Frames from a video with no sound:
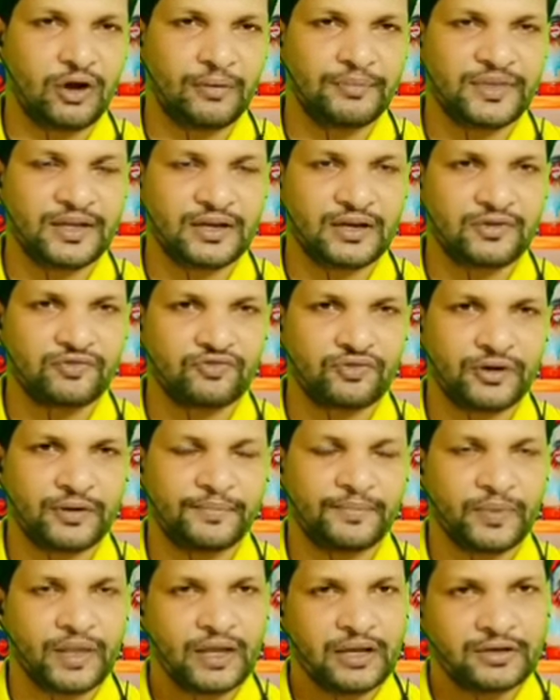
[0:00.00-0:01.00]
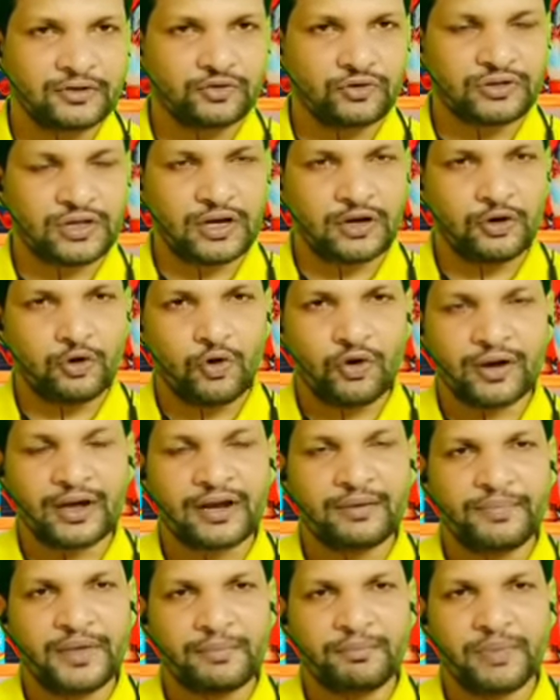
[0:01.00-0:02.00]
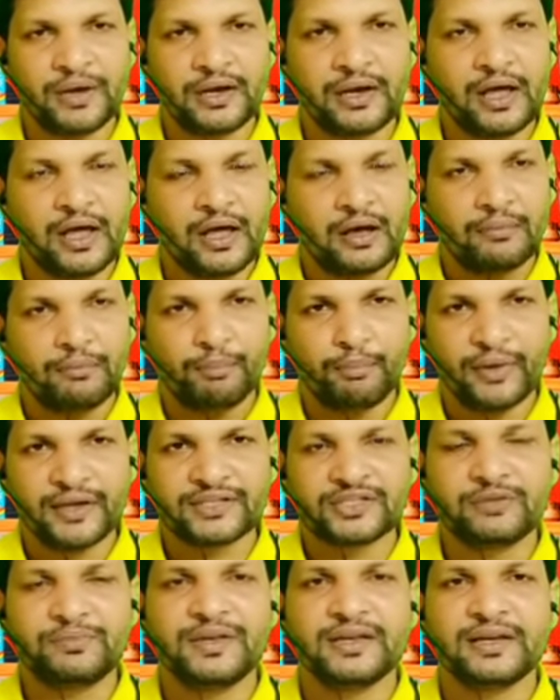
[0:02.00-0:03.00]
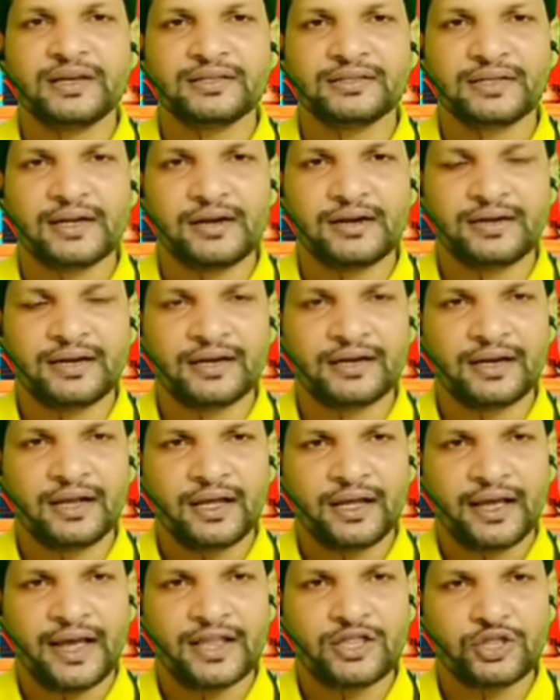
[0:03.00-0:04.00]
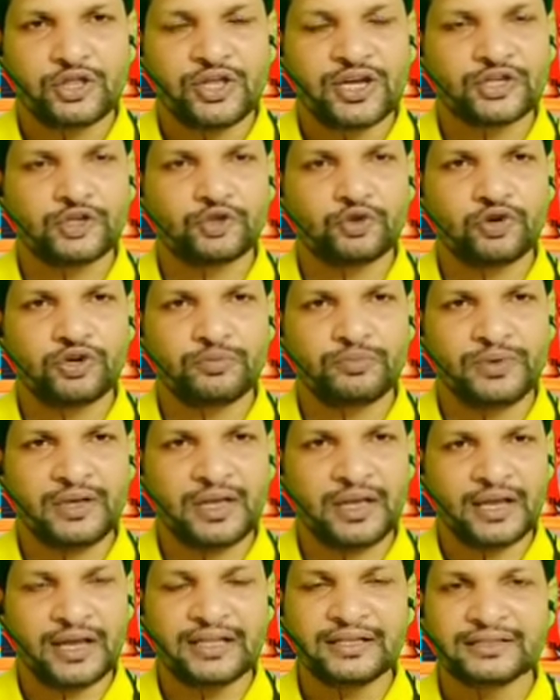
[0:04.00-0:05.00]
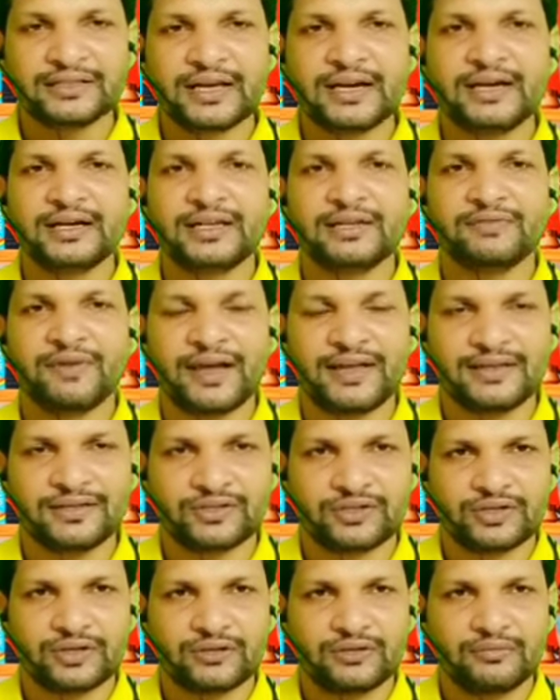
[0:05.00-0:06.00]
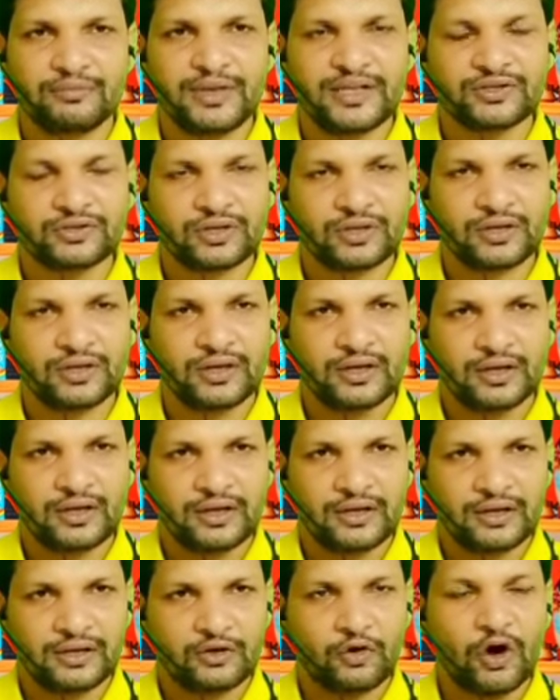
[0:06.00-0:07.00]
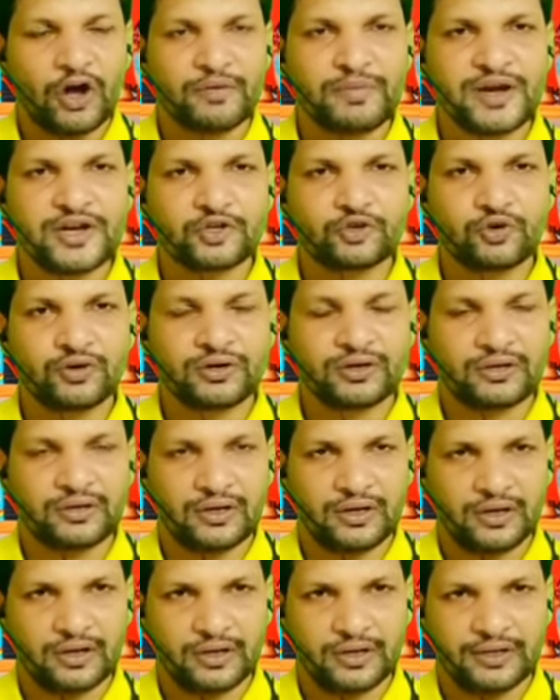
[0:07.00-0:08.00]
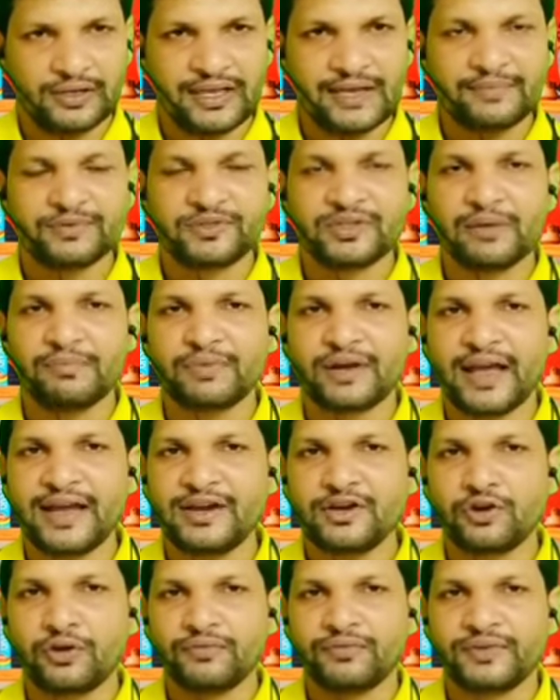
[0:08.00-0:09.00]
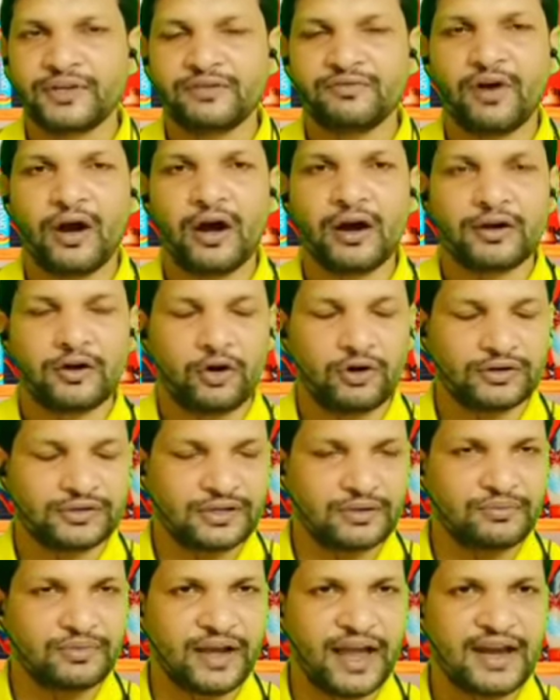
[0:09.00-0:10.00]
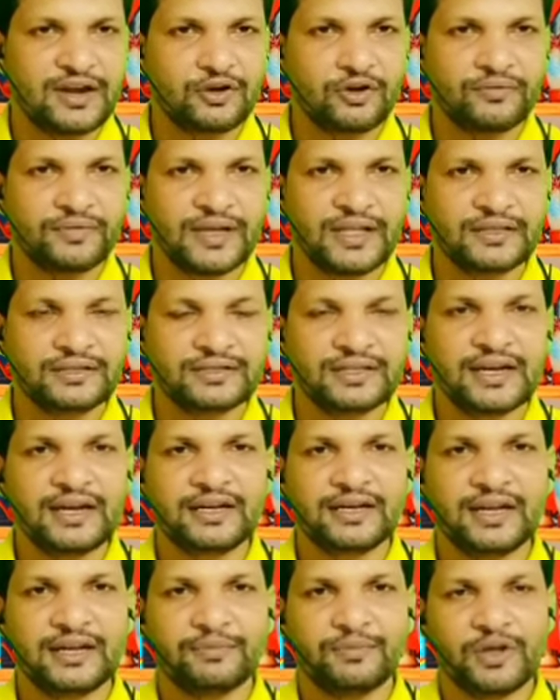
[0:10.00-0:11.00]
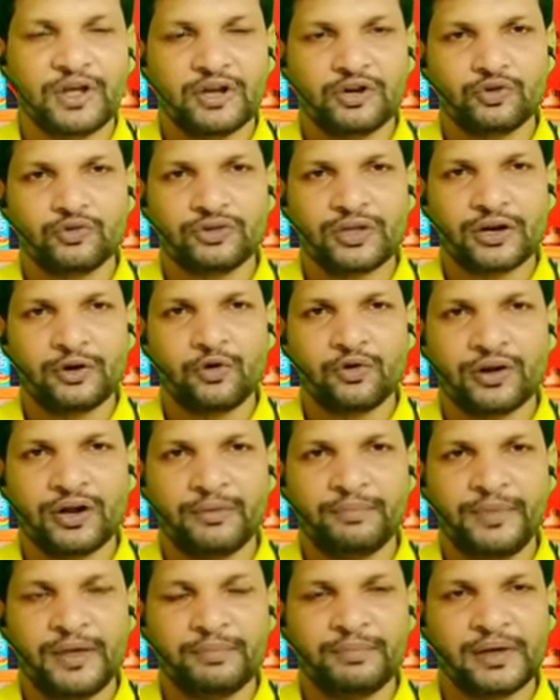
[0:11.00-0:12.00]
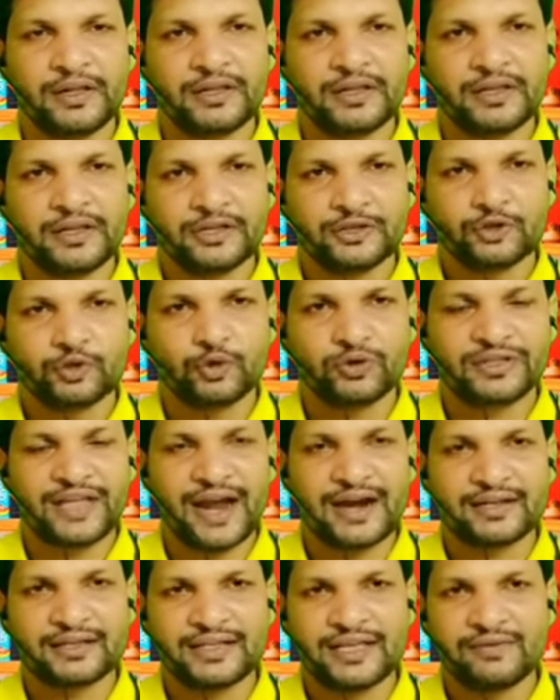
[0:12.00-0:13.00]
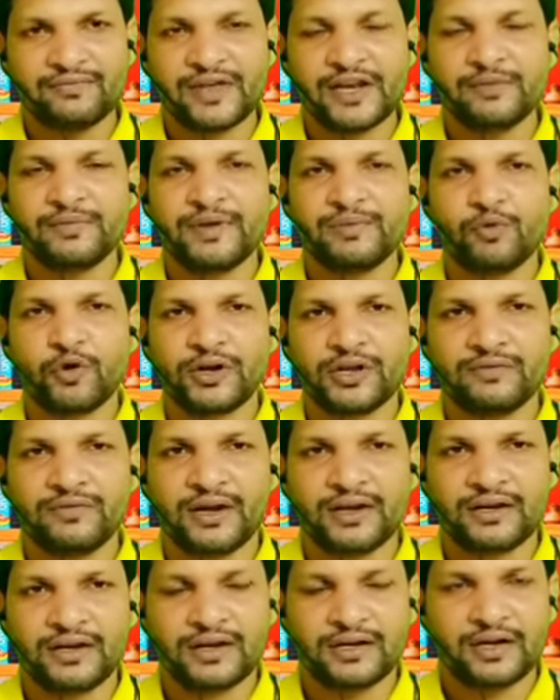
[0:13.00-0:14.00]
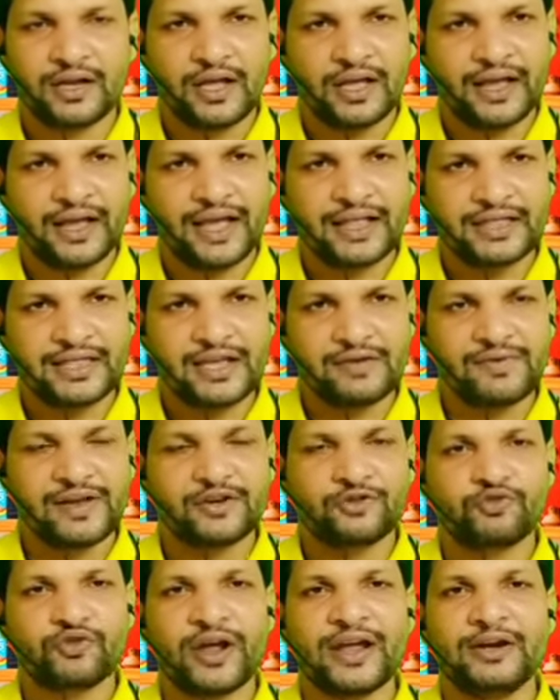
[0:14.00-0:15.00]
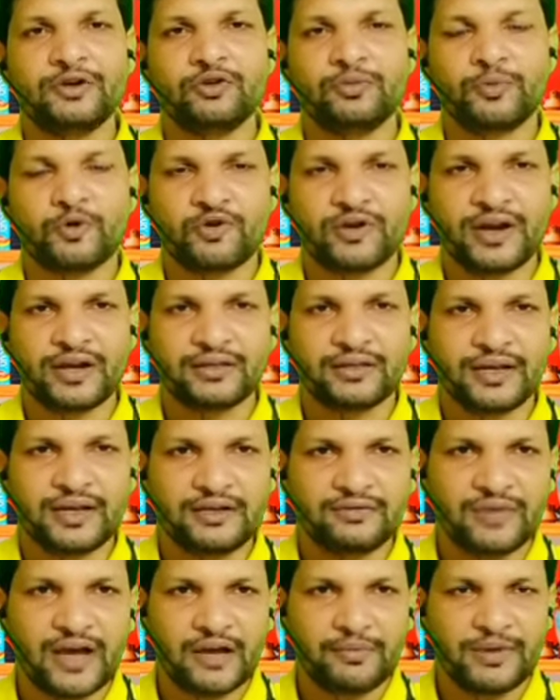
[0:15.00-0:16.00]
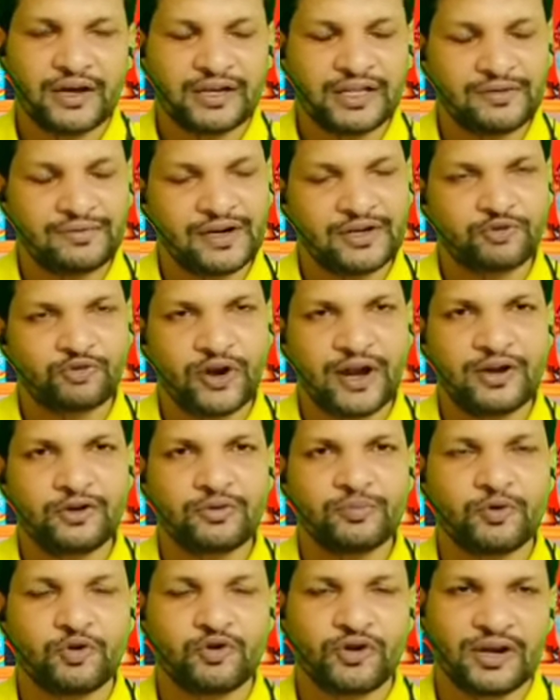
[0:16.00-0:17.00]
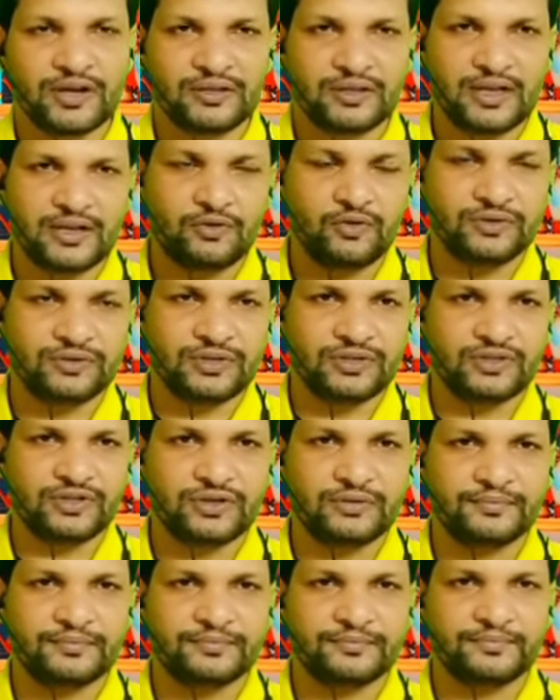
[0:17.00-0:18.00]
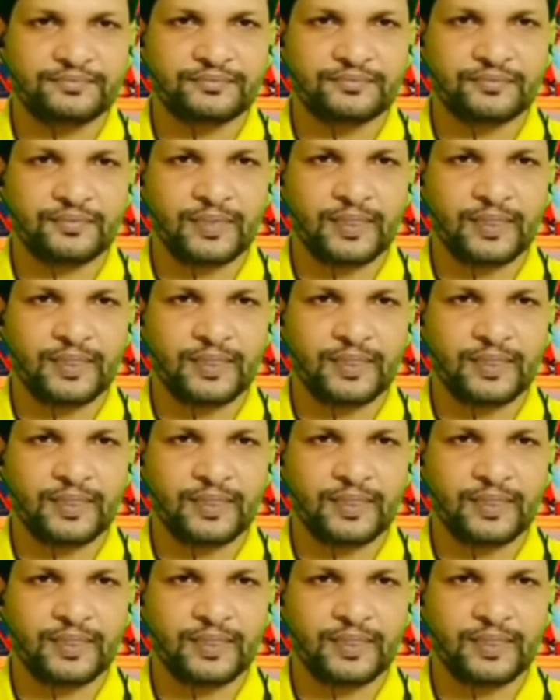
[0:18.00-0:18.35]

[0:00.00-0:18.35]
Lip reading: and breadth of the country. So the local people must be consulted, and they should be incentivized. Means government should give some kind of reward or some kind of incentive to the local people, so that they will be motivated and they will try to protect the environment, they will try to protect the ecosystem.